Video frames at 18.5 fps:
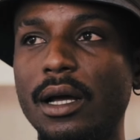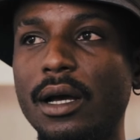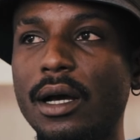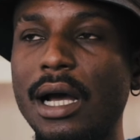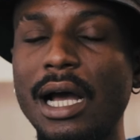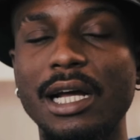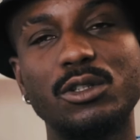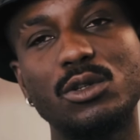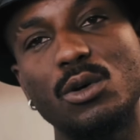
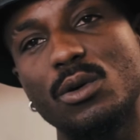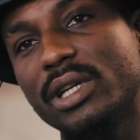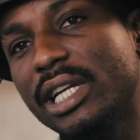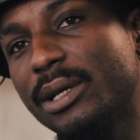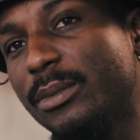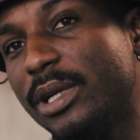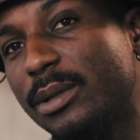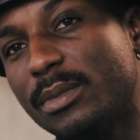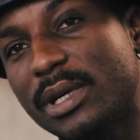I don't
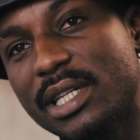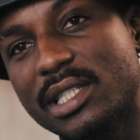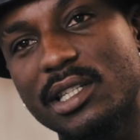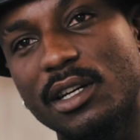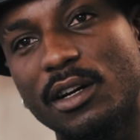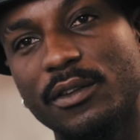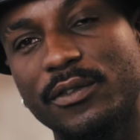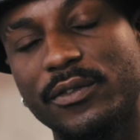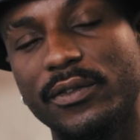limit
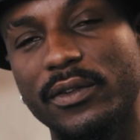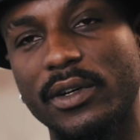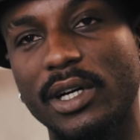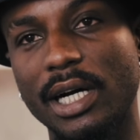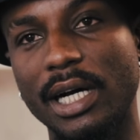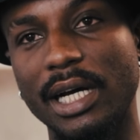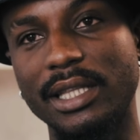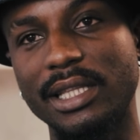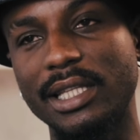myself.
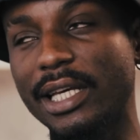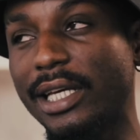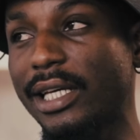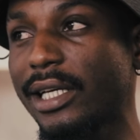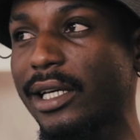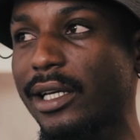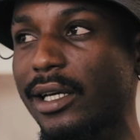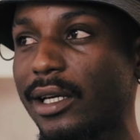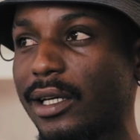I
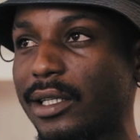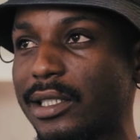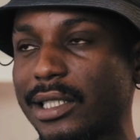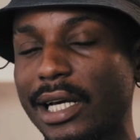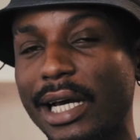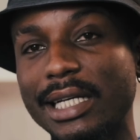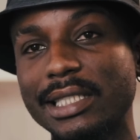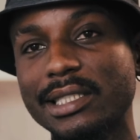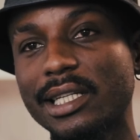think
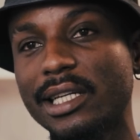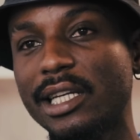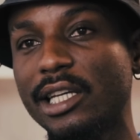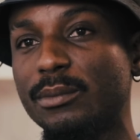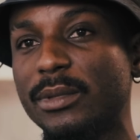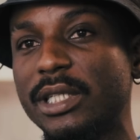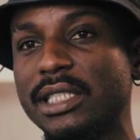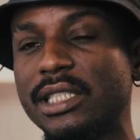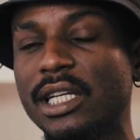sky's the
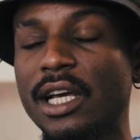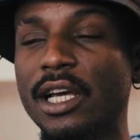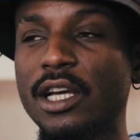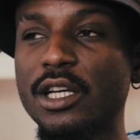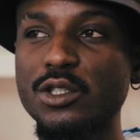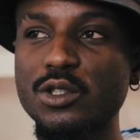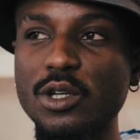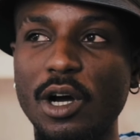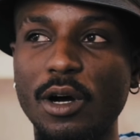limit.
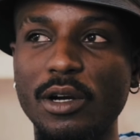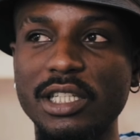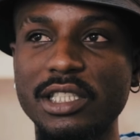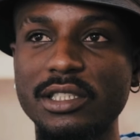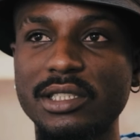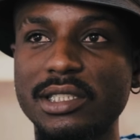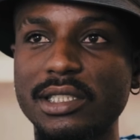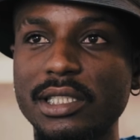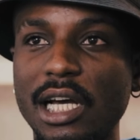So
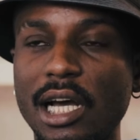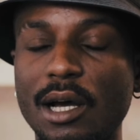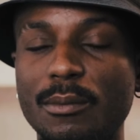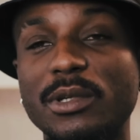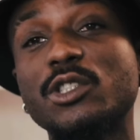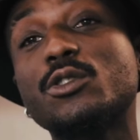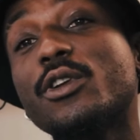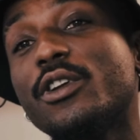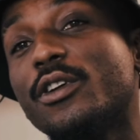I'm a
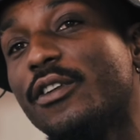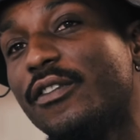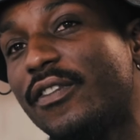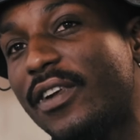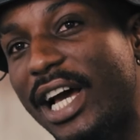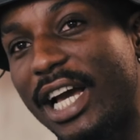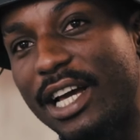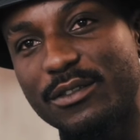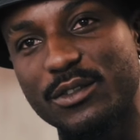student of
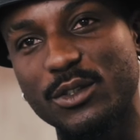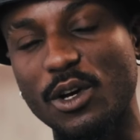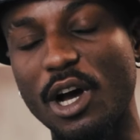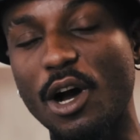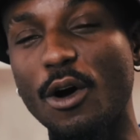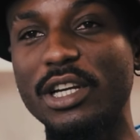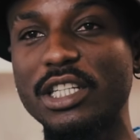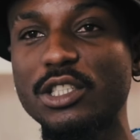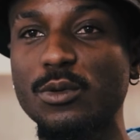life, so I
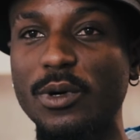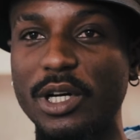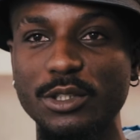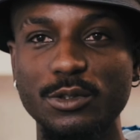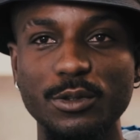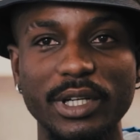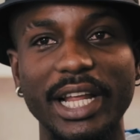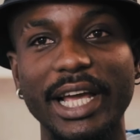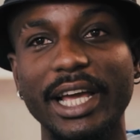always want
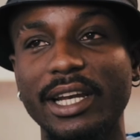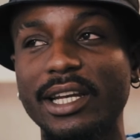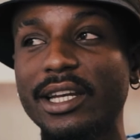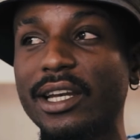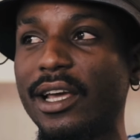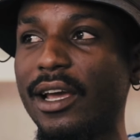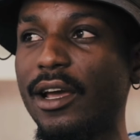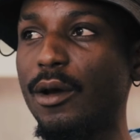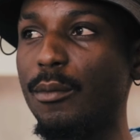to learn
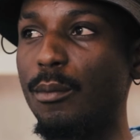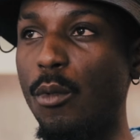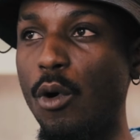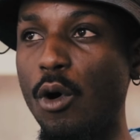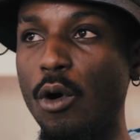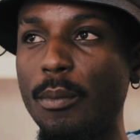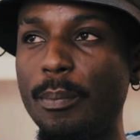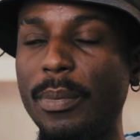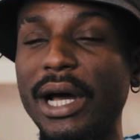
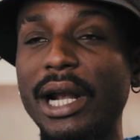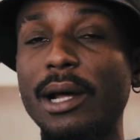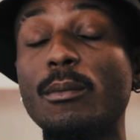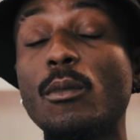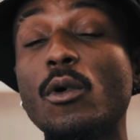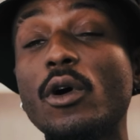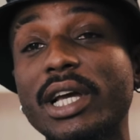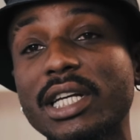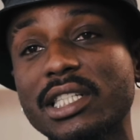more, but I'm
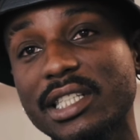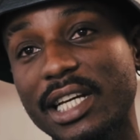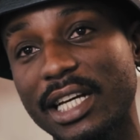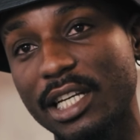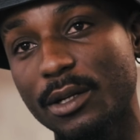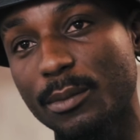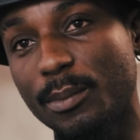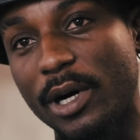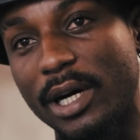more excited
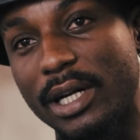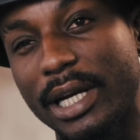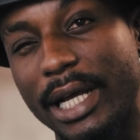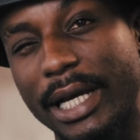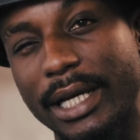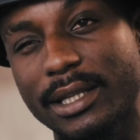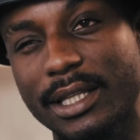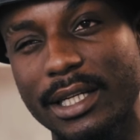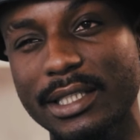about
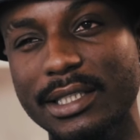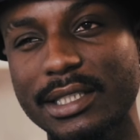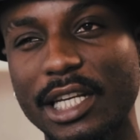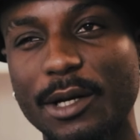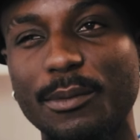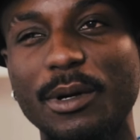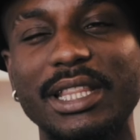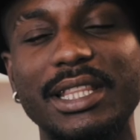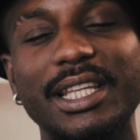like
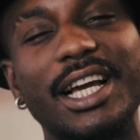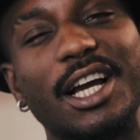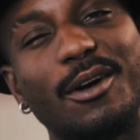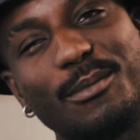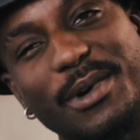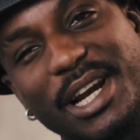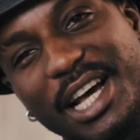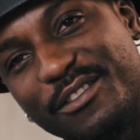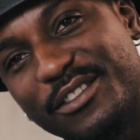3-step. I think
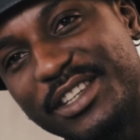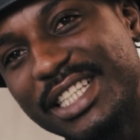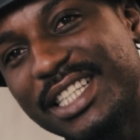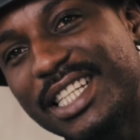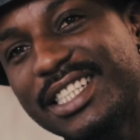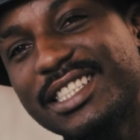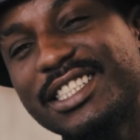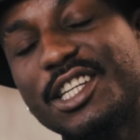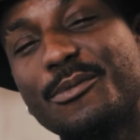I'm loving
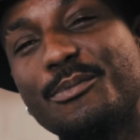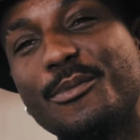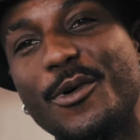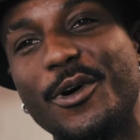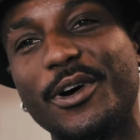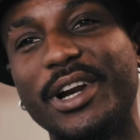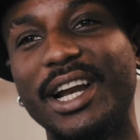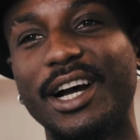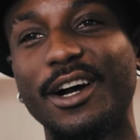3-step
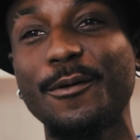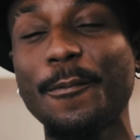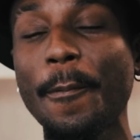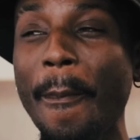more now.